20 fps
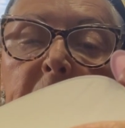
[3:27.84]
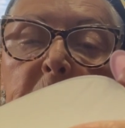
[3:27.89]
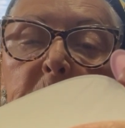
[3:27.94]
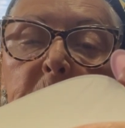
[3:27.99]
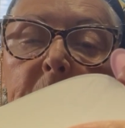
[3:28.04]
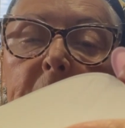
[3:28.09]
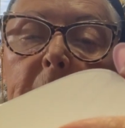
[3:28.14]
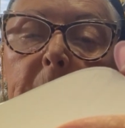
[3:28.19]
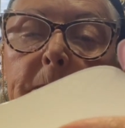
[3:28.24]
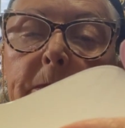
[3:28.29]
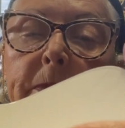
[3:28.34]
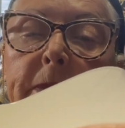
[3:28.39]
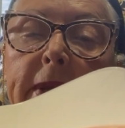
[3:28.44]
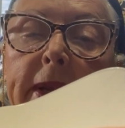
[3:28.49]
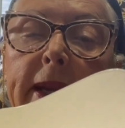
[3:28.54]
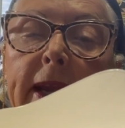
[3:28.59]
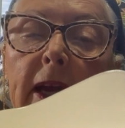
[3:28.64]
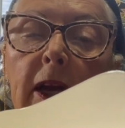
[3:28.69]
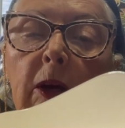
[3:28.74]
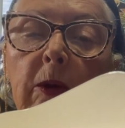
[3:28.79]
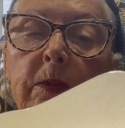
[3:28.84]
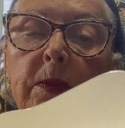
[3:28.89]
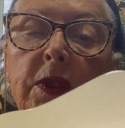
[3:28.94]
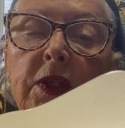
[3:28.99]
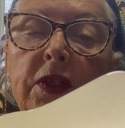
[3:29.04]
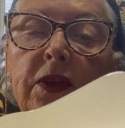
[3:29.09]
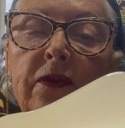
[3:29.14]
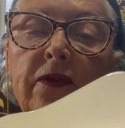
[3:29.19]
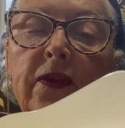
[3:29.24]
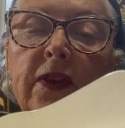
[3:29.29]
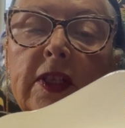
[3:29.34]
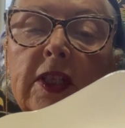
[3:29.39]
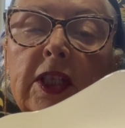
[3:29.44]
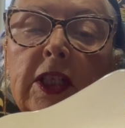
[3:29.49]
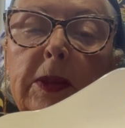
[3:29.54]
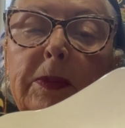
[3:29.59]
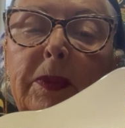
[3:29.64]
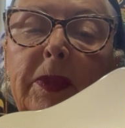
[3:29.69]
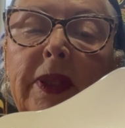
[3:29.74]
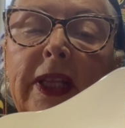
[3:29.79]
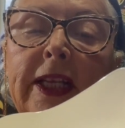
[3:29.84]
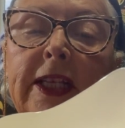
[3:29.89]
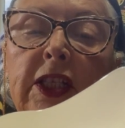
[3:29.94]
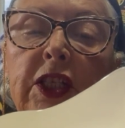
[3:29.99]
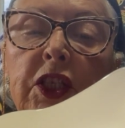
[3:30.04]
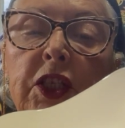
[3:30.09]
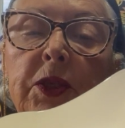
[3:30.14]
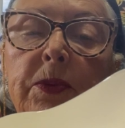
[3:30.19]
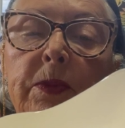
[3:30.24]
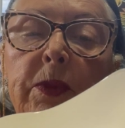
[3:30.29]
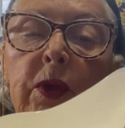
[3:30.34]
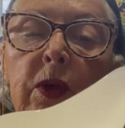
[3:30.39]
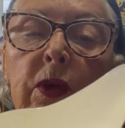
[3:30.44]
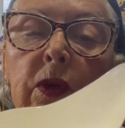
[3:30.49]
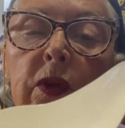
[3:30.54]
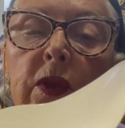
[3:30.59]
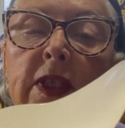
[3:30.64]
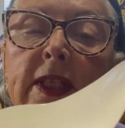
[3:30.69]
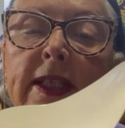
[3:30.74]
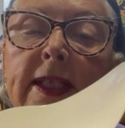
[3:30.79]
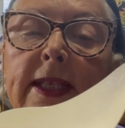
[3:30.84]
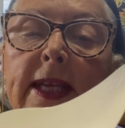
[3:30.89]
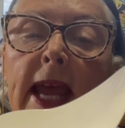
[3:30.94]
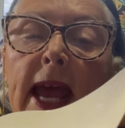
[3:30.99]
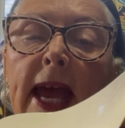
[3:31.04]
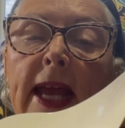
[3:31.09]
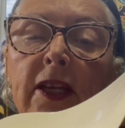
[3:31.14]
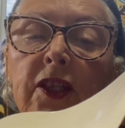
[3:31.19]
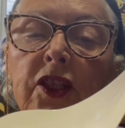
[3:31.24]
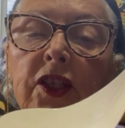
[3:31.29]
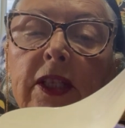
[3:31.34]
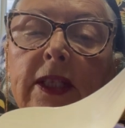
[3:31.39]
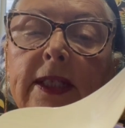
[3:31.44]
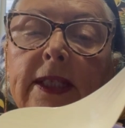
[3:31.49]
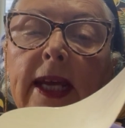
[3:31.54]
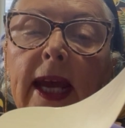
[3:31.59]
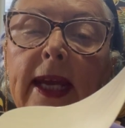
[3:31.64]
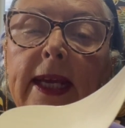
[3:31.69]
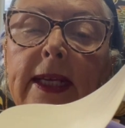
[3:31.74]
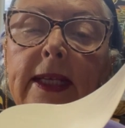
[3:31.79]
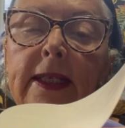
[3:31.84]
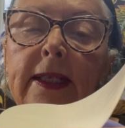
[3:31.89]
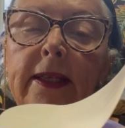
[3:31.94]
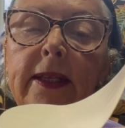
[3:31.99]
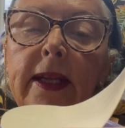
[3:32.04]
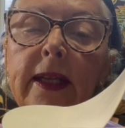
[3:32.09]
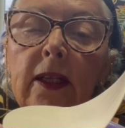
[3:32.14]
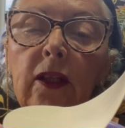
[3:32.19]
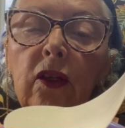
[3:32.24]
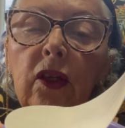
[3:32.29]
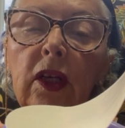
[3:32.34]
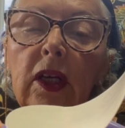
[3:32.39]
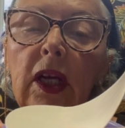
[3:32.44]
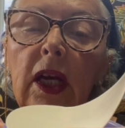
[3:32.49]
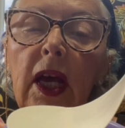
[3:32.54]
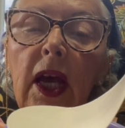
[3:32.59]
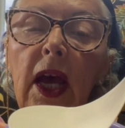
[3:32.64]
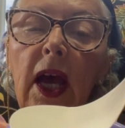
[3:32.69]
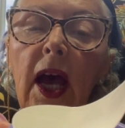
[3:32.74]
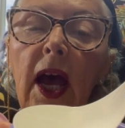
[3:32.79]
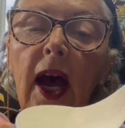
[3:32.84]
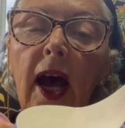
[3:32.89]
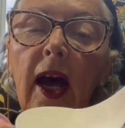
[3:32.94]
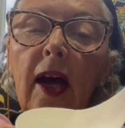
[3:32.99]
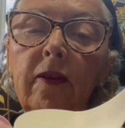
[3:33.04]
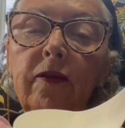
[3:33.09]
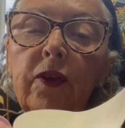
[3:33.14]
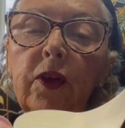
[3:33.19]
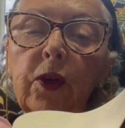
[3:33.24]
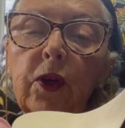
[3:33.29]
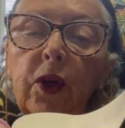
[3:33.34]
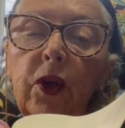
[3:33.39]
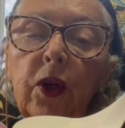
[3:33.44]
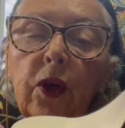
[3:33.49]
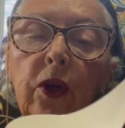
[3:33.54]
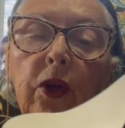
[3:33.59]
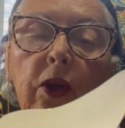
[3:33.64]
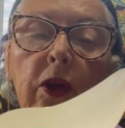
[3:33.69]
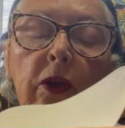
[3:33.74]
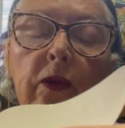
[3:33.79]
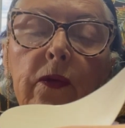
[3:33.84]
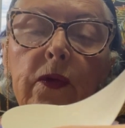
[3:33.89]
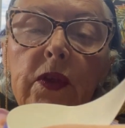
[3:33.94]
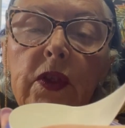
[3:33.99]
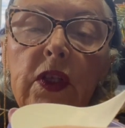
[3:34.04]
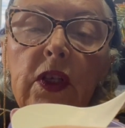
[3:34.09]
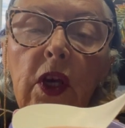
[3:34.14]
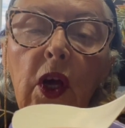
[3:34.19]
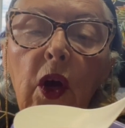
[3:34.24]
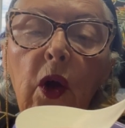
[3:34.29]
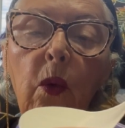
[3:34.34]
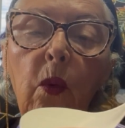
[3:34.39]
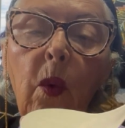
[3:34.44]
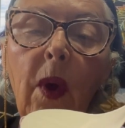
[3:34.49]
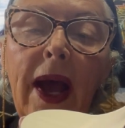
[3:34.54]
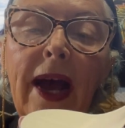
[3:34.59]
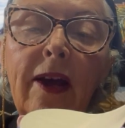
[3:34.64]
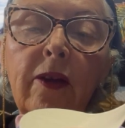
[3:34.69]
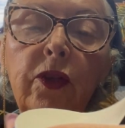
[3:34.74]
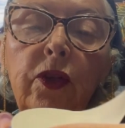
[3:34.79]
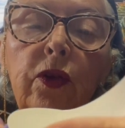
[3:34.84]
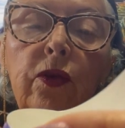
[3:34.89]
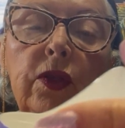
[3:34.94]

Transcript: whip that helps to visibly smooth, snatch, and tighten the look of your curves while you